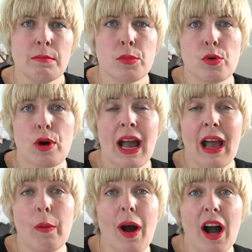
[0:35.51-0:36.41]
more
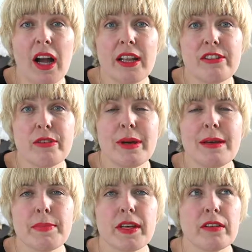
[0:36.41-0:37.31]
how I do
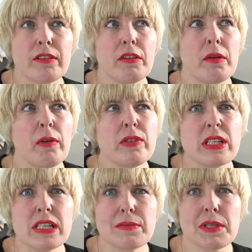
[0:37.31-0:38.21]
it, because
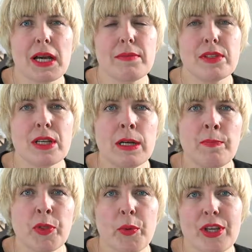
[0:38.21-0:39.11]
obviously sometimes
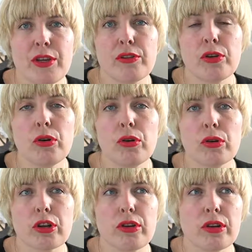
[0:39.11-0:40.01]
when you
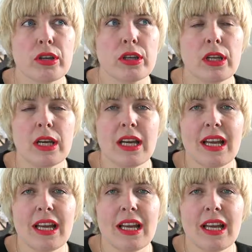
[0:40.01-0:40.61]
talk you can